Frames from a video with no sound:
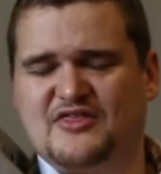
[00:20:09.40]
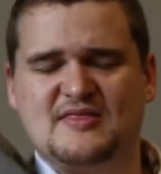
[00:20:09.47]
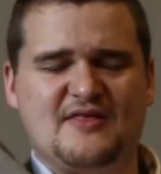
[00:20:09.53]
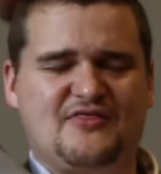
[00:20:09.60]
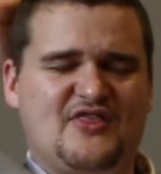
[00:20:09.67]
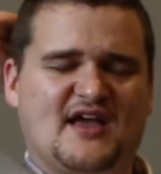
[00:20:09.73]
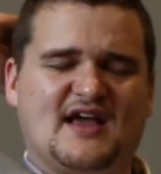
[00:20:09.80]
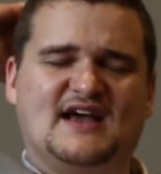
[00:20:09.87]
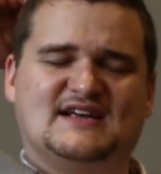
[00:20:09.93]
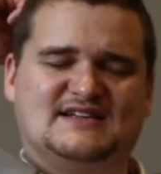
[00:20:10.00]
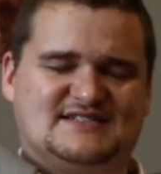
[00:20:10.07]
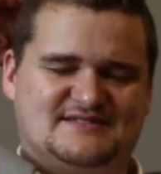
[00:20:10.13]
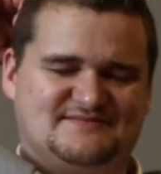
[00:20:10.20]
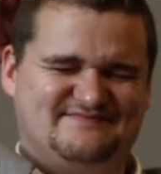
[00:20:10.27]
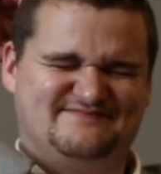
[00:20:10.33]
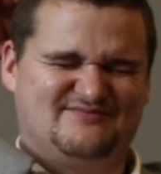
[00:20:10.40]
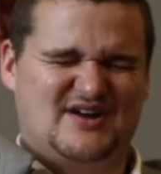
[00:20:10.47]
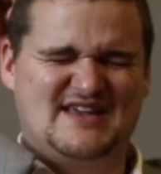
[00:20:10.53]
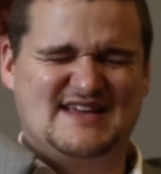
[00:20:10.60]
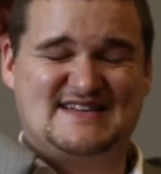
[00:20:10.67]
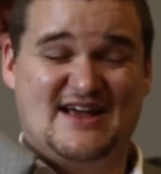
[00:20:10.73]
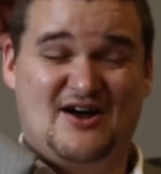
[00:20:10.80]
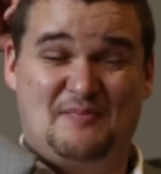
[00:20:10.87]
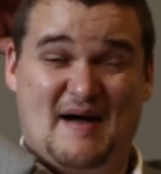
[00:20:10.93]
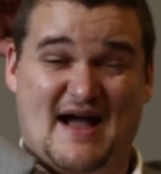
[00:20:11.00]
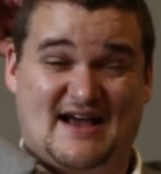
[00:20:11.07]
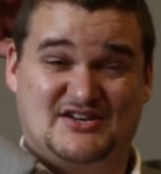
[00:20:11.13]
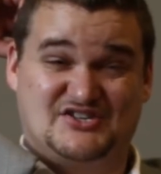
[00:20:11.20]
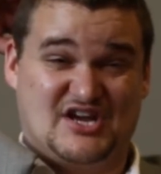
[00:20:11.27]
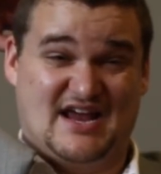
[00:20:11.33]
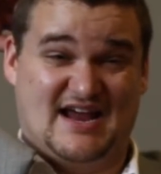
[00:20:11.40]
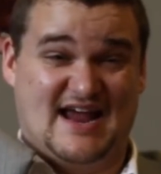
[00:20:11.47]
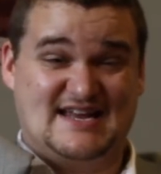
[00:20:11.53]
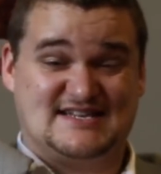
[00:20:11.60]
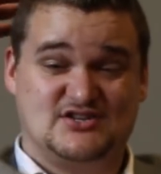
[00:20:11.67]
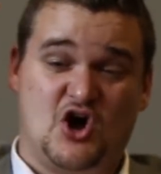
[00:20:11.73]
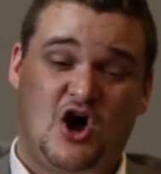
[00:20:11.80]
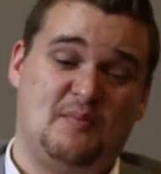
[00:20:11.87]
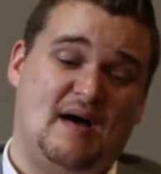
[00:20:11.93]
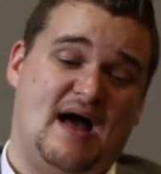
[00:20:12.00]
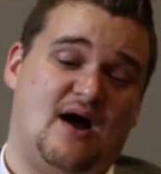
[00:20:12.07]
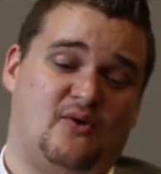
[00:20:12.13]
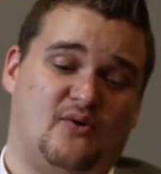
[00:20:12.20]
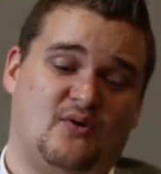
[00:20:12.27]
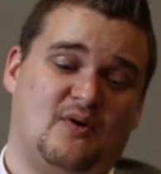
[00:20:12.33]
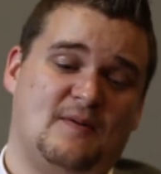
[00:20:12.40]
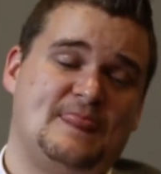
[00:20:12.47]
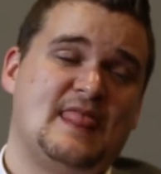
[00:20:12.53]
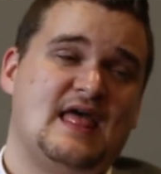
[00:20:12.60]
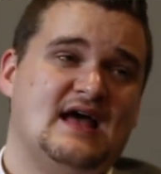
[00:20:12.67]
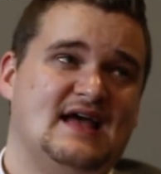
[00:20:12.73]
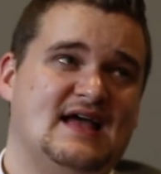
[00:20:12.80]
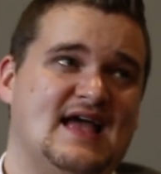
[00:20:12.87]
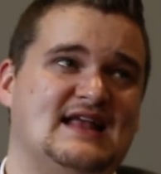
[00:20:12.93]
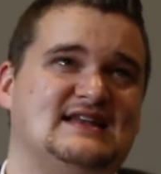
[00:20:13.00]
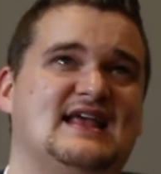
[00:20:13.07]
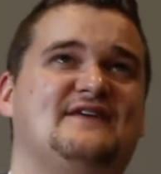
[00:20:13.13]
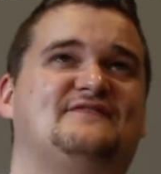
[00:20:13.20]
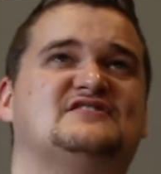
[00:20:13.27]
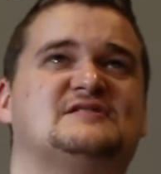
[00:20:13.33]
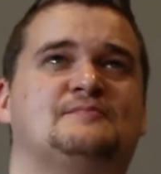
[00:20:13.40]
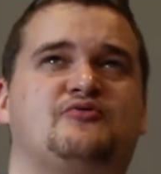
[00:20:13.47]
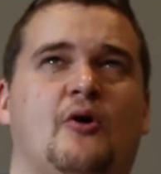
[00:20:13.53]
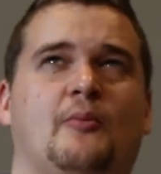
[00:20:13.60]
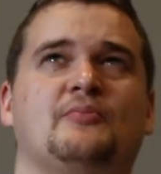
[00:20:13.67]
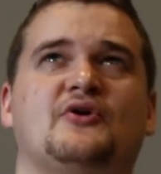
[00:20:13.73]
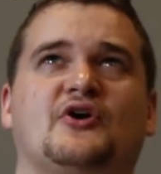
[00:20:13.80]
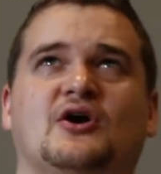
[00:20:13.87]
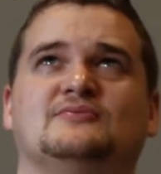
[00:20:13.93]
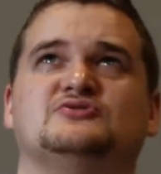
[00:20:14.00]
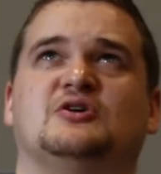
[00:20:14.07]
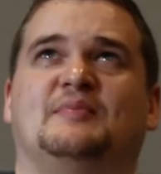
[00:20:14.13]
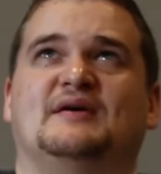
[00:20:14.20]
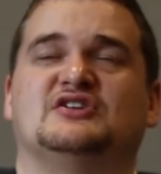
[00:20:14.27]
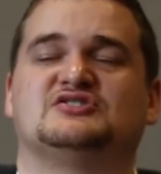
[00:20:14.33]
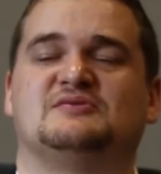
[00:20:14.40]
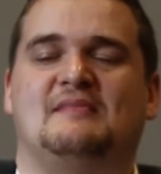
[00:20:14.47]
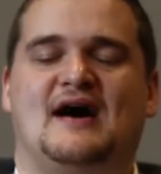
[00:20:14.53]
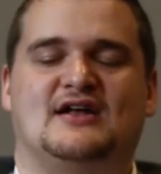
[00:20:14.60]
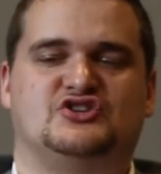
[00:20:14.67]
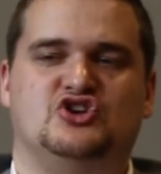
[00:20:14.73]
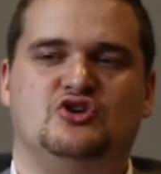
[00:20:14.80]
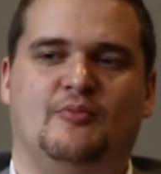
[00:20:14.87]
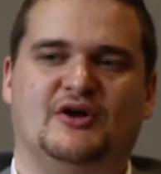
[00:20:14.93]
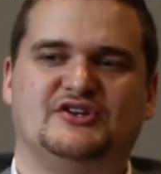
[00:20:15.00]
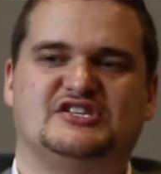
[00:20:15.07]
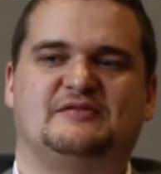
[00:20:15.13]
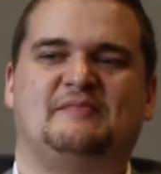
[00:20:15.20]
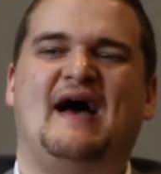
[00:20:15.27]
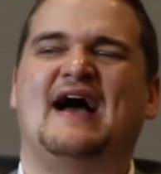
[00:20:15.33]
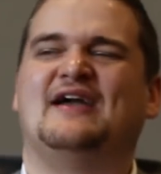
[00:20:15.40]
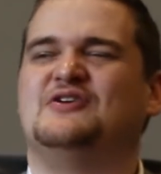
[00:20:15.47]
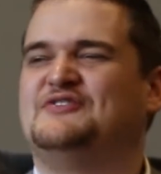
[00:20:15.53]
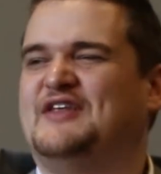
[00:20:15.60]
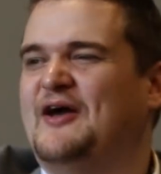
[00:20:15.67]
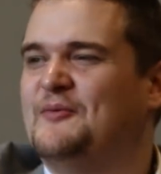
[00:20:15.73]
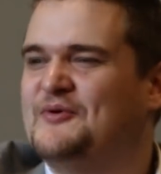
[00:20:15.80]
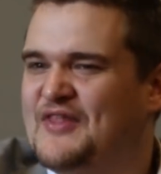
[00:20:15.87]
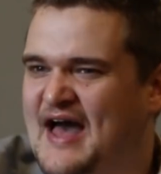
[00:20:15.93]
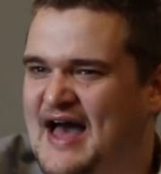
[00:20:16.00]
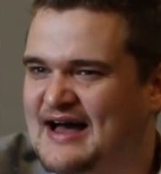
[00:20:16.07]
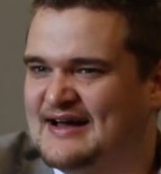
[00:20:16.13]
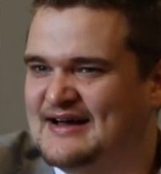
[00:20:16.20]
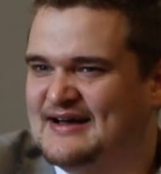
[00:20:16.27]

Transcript: think the thing is, when you're deal packaging, it's not about. If there's a problem that comes up, it doesn't matter too much. It's about how you deal with that.